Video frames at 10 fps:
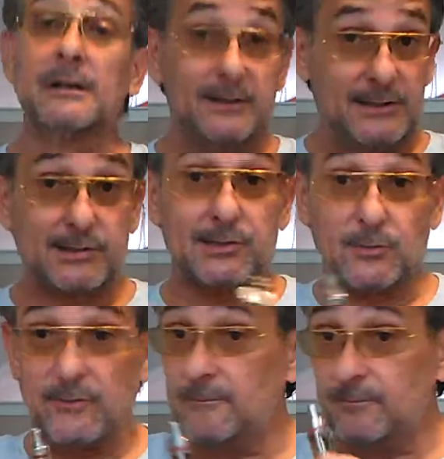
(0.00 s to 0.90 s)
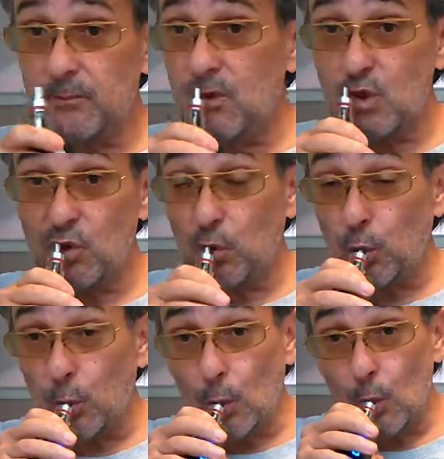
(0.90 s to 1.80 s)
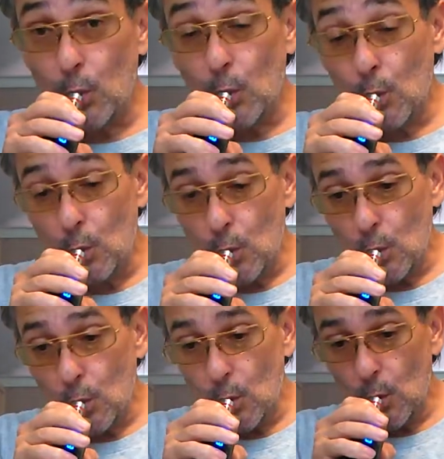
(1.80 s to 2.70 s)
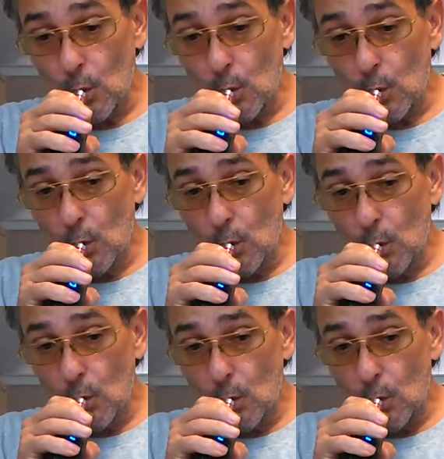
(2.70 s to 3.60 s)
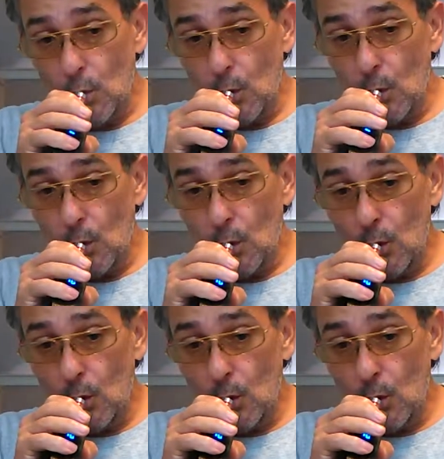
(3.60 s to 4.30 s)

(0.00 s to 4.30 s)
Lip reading: Nothing is said.